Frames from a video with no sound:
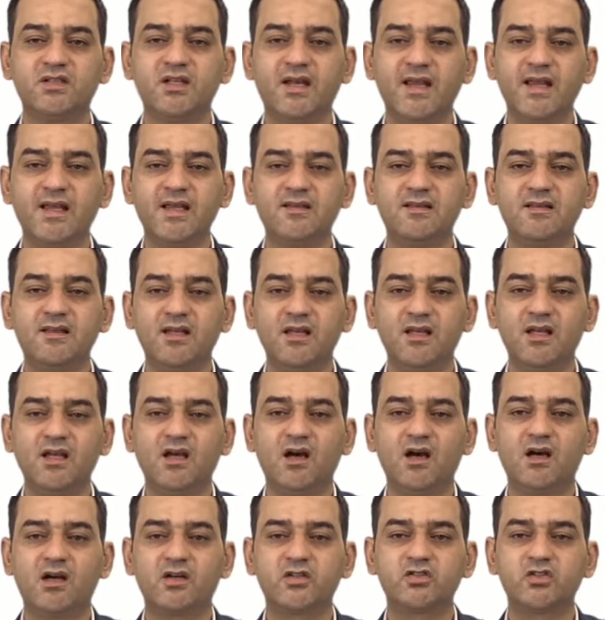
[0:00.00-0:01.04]
tree T
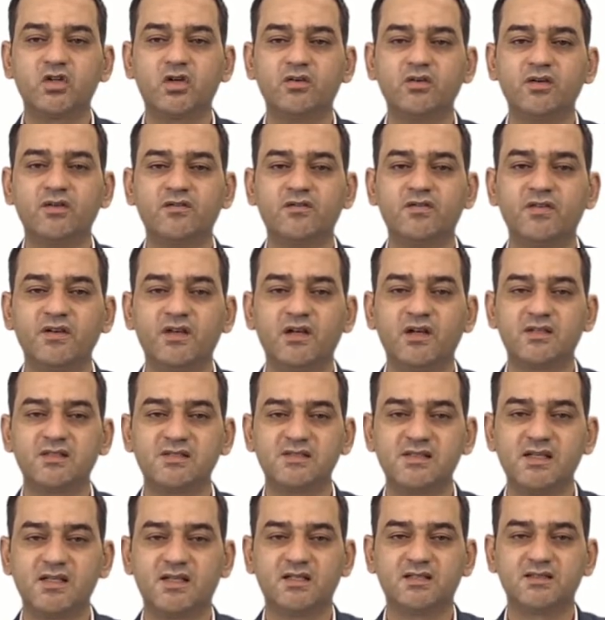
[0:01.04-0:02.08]
are shown in Figure
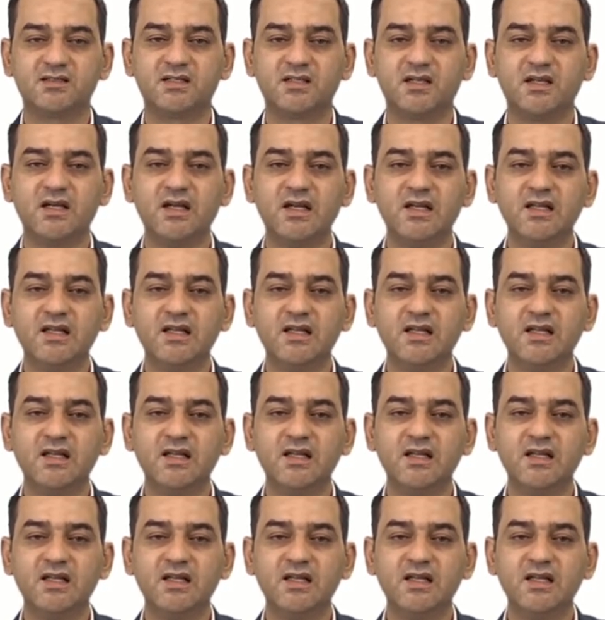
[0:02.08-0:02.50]
6.